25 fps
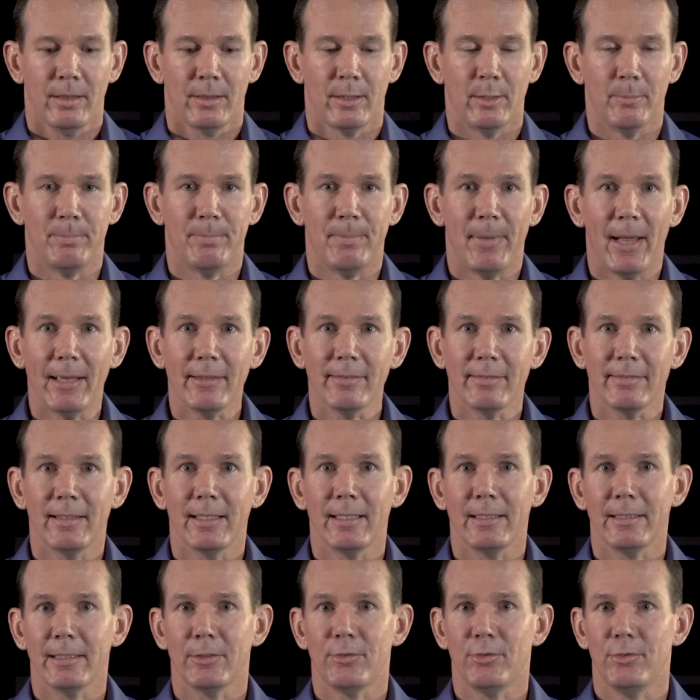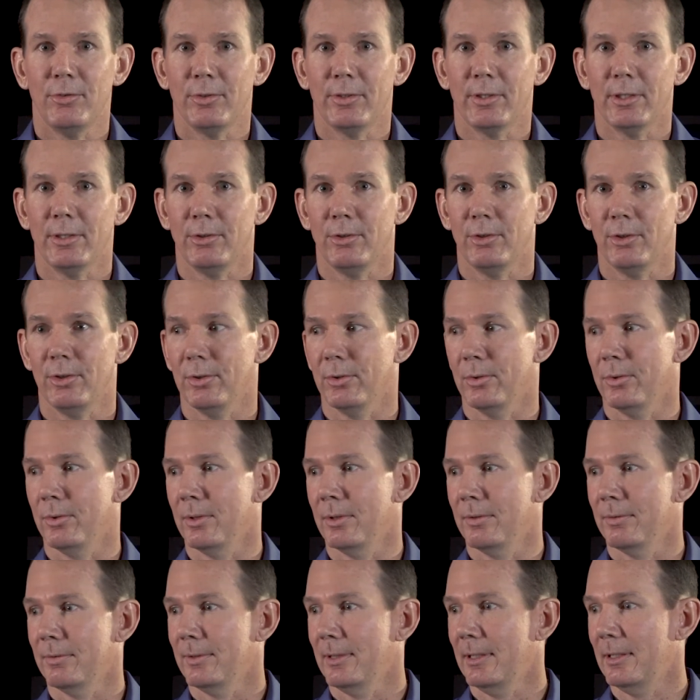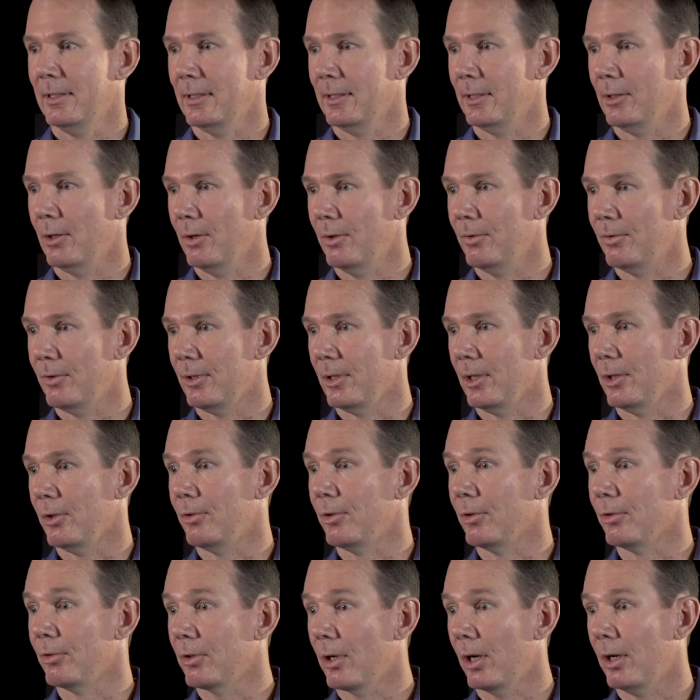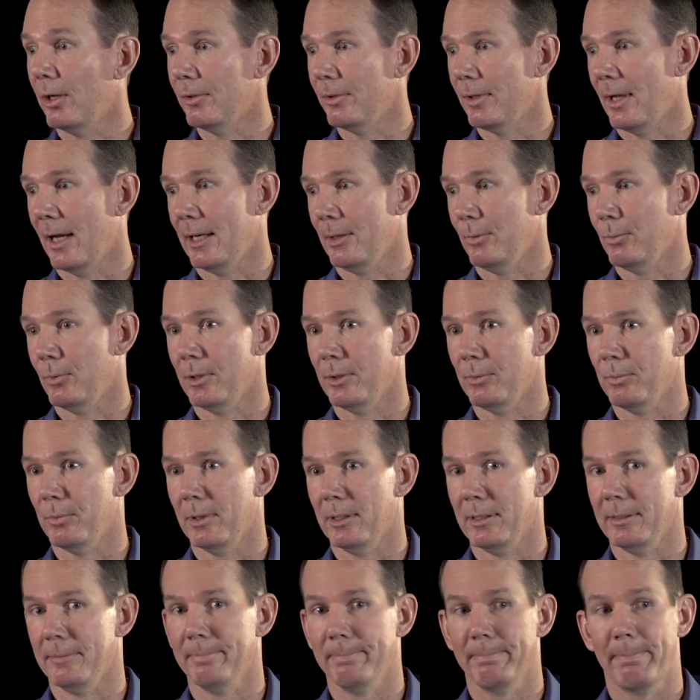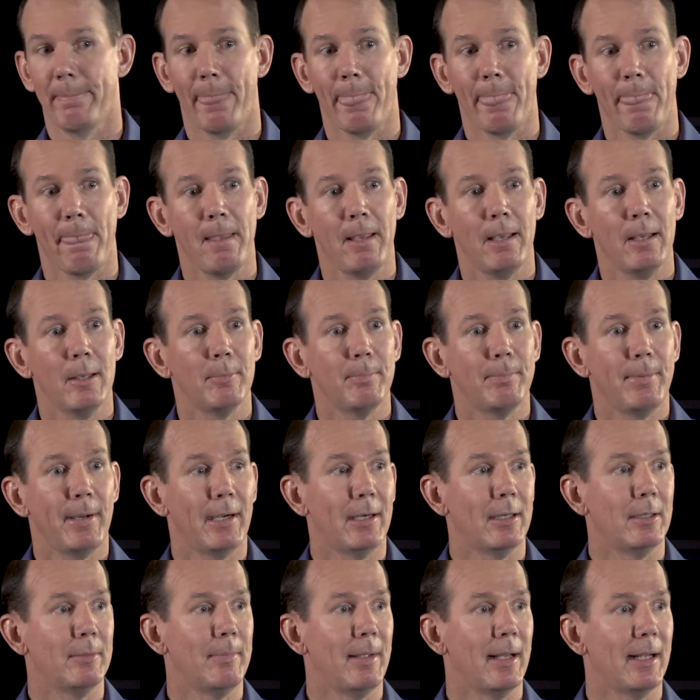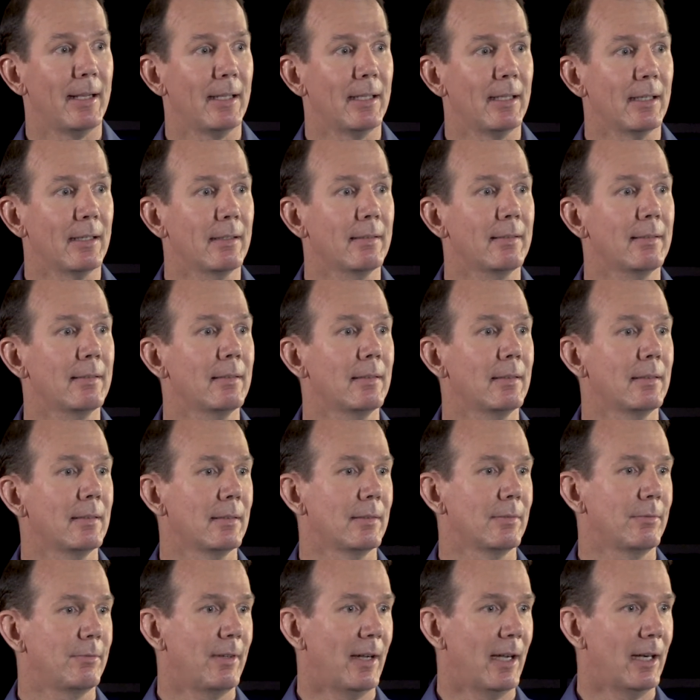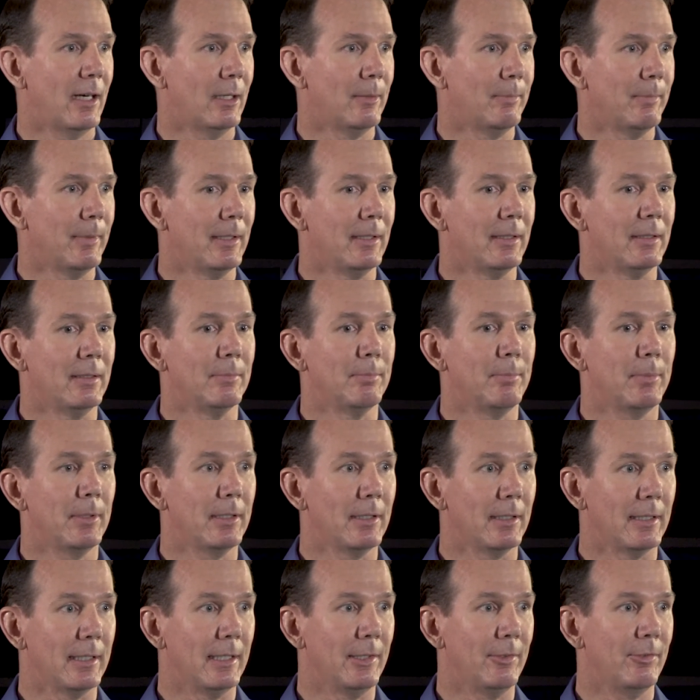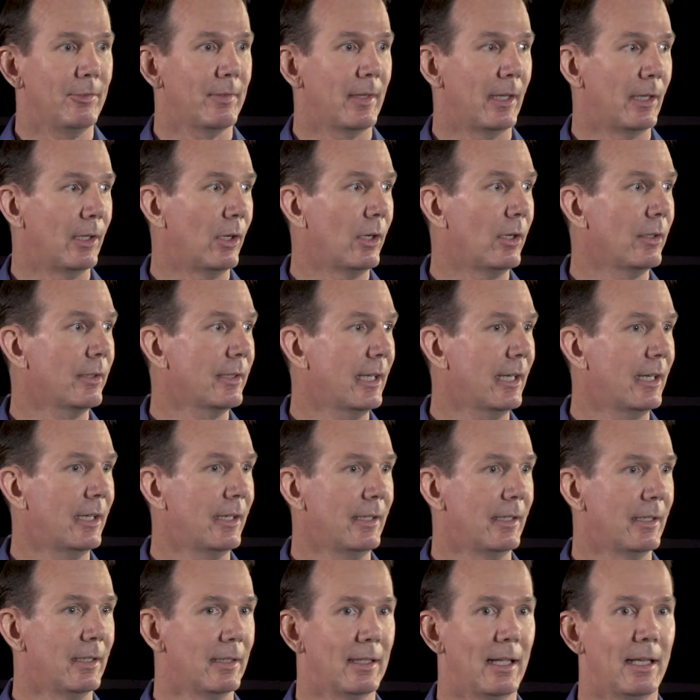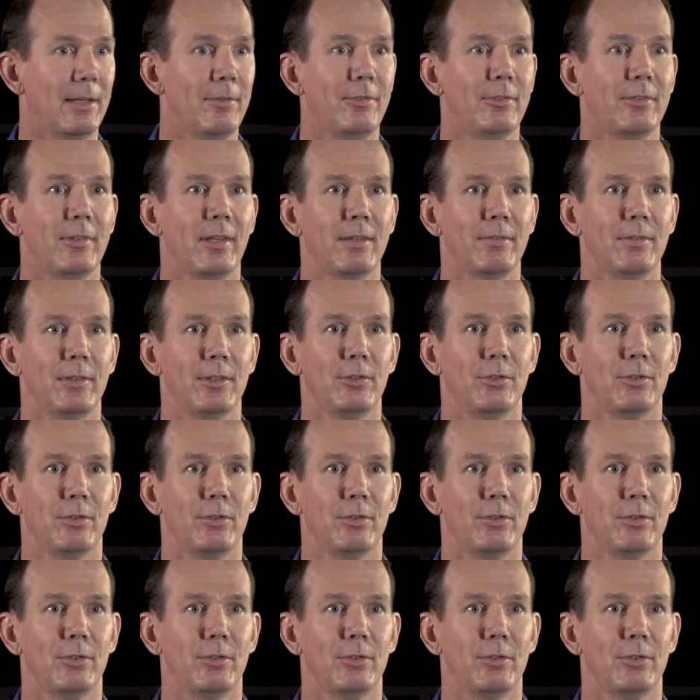The best thing that you can do in an overdose is call 911. Paramedics, firemen, police, they all carry the life-saving